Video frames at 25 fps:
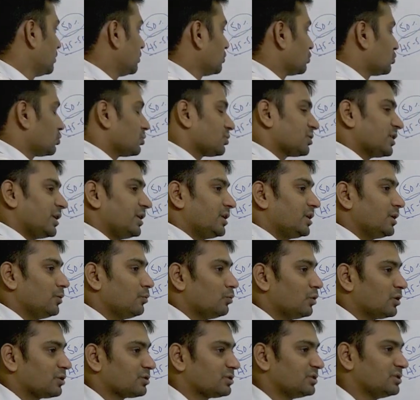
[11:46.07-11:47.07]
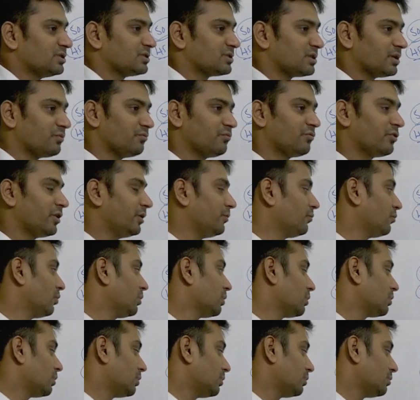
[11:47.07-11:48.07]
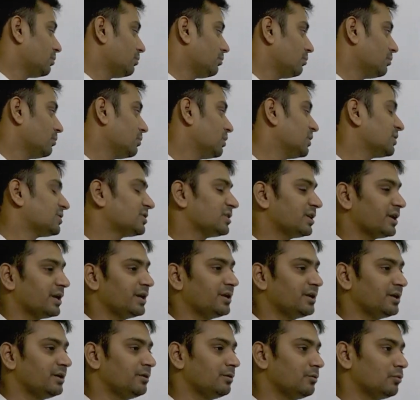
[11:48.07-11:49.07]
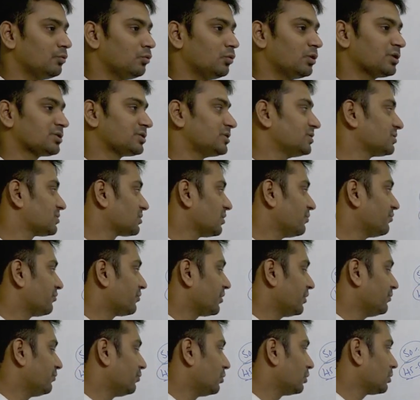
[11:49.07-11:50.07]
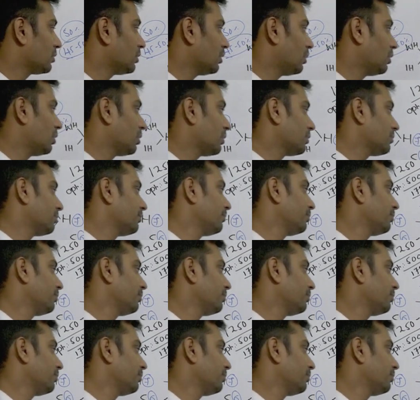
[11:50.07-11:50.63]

society works in some framework, essay writing works in some framework, or